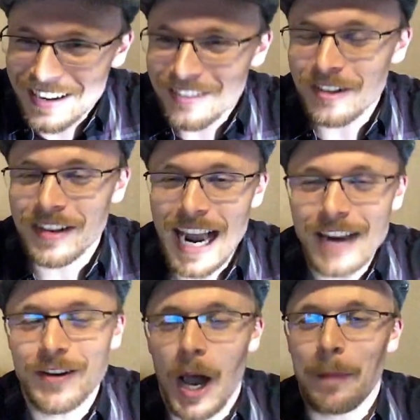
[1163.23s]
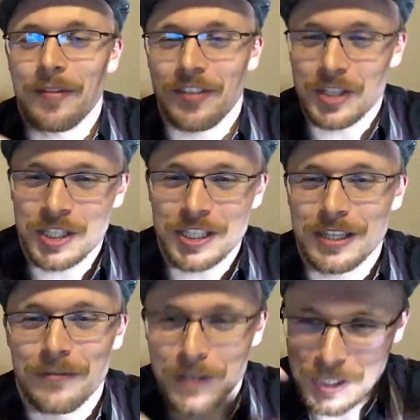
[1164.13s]
So it's kind of an opposition to
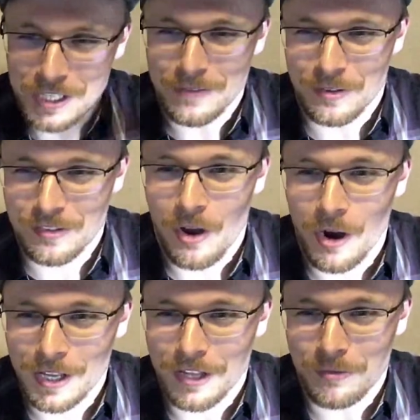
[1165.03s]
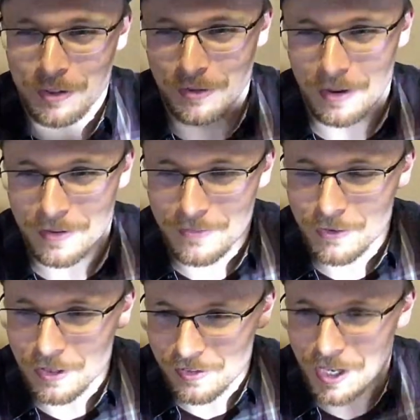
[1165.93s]
the vision of the song, at least for
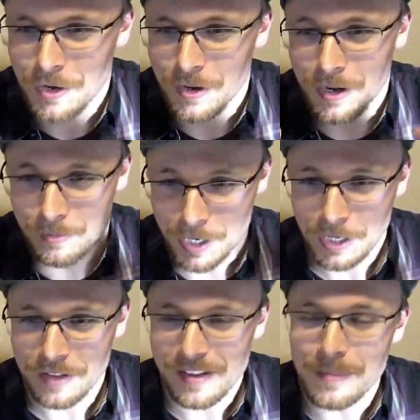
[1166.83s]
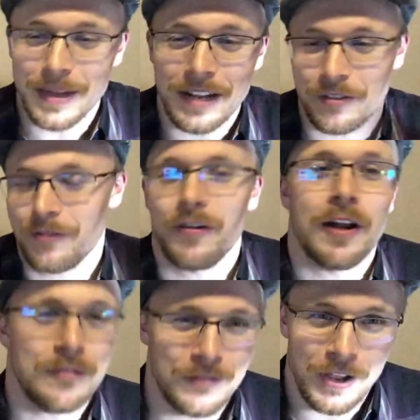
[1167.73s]
the scenery and realism, but it's a
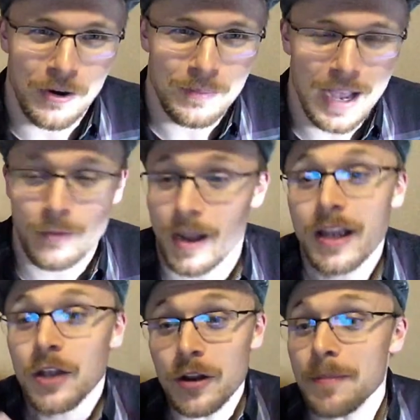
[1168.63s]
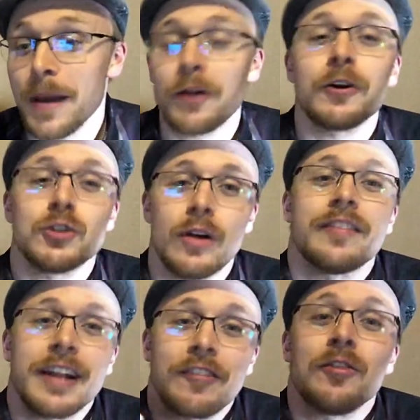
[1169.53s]
fun feel. Either way, you can better enjoy
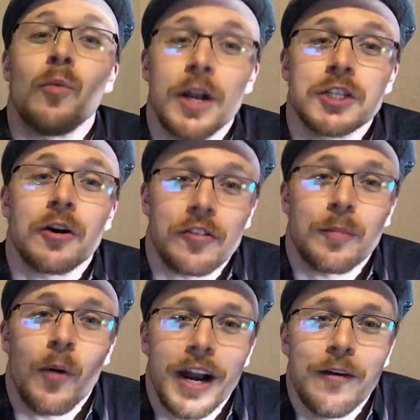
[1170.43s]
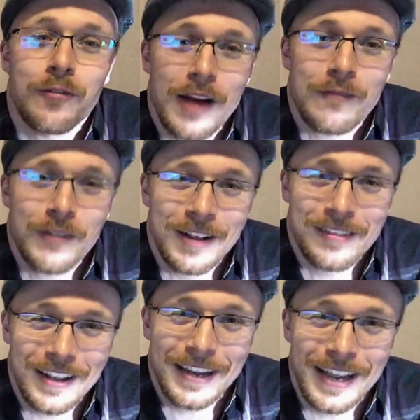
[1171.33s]
this, I guess, in winter as a point of
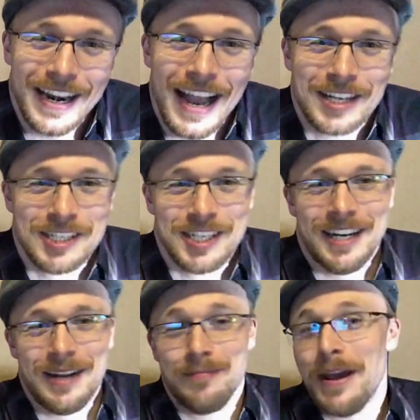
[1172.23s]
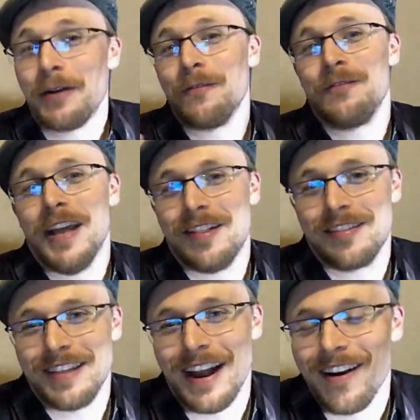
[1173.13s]
reference and connection. It better
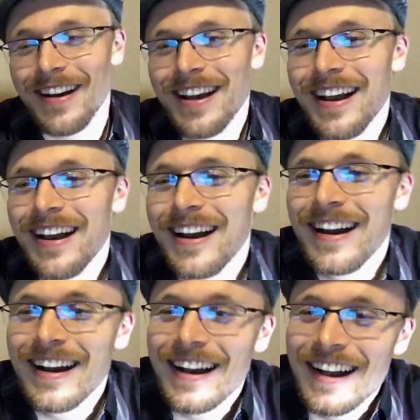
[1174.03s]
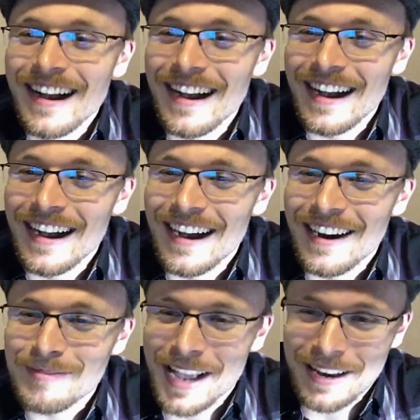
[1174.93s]
fits there.
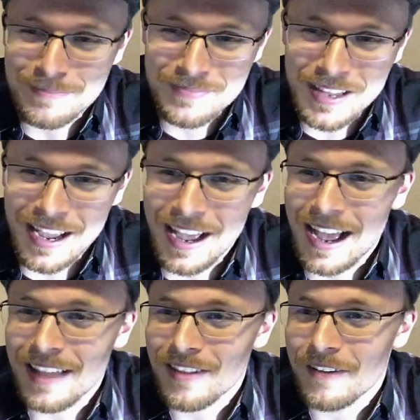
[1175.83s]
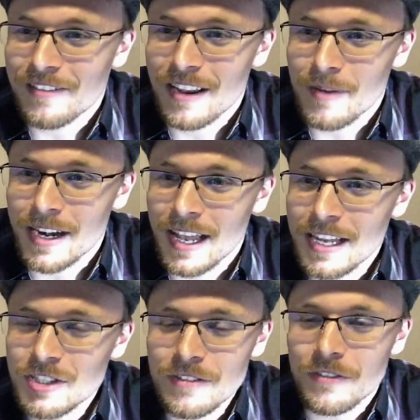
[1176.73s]
Oh, man. I love Sirenia.
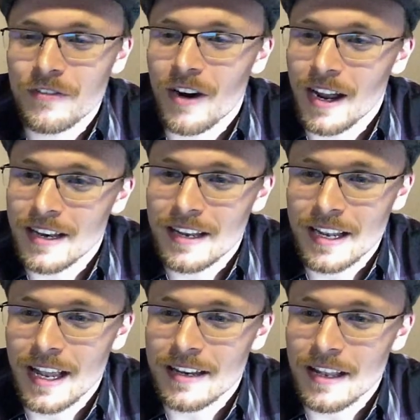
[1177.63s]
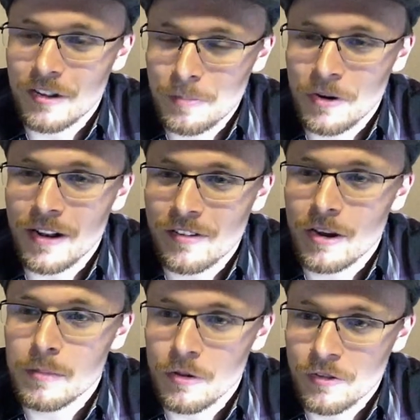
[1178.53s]
It's just fun, again, to experience
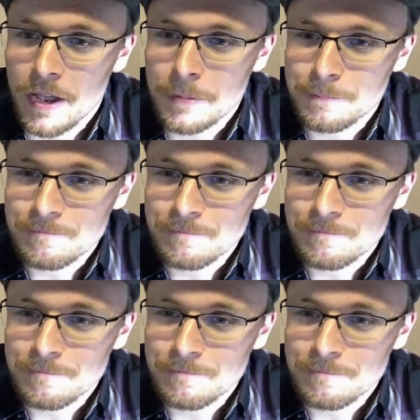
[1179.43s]
their music.